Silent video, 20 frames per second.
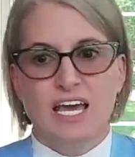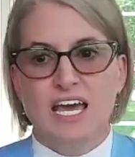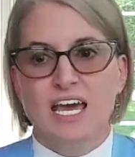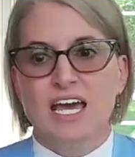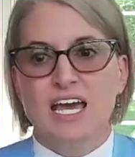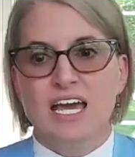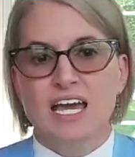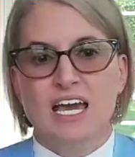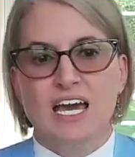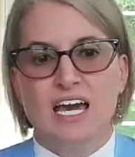
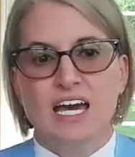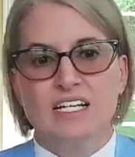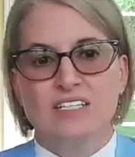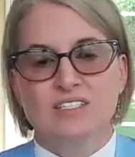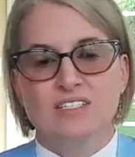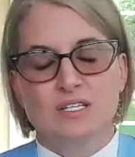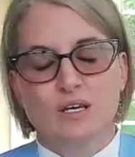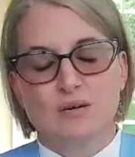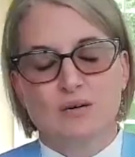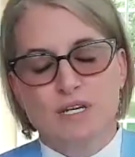and
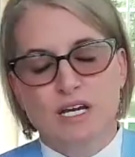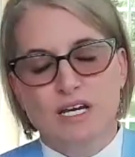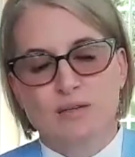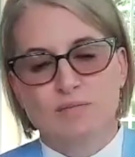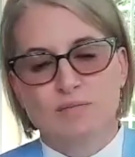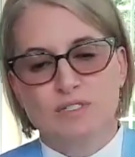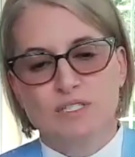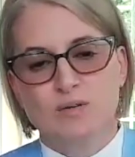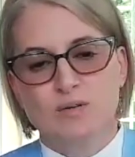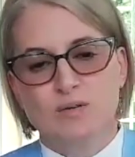
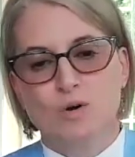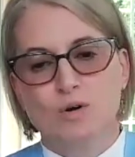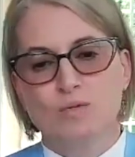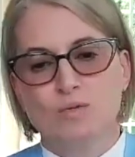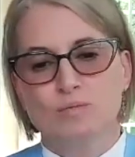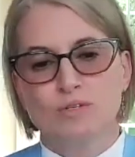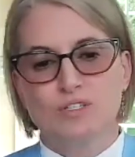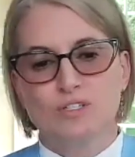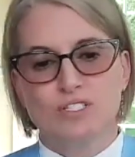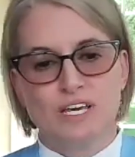sometimes they
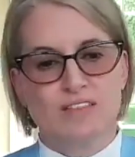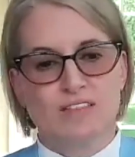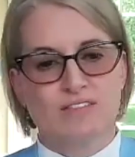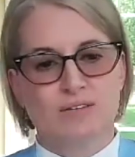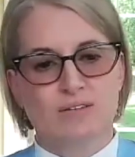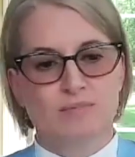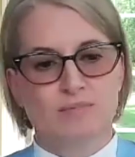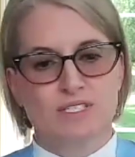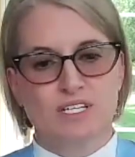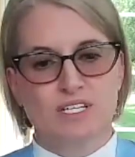won't present
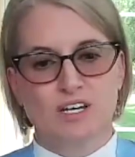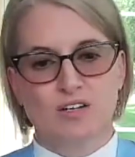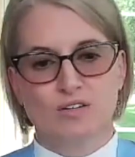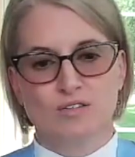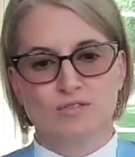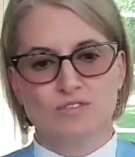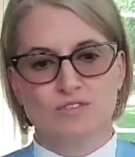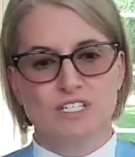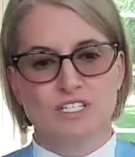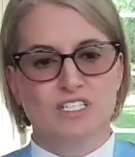
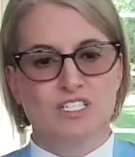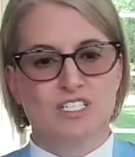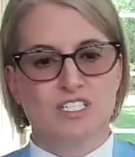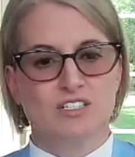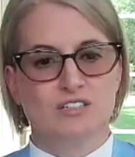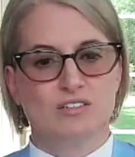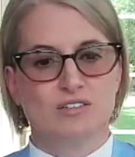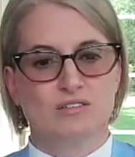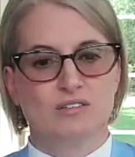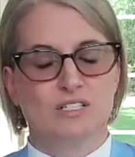themselves
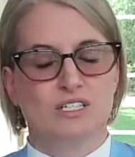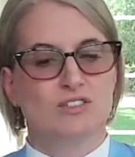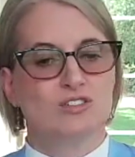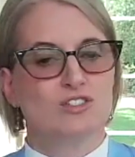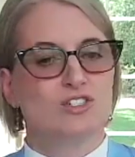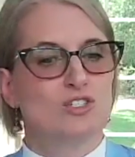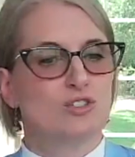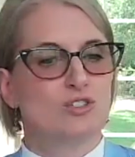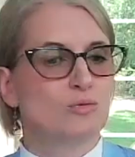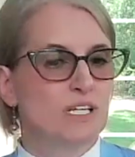until
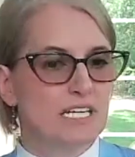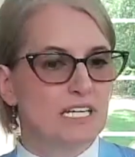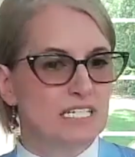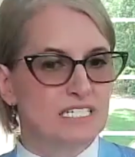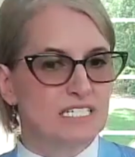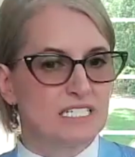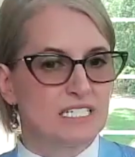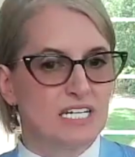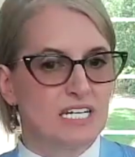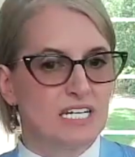it's too
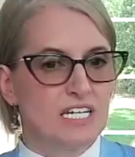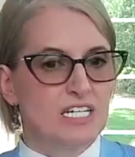late.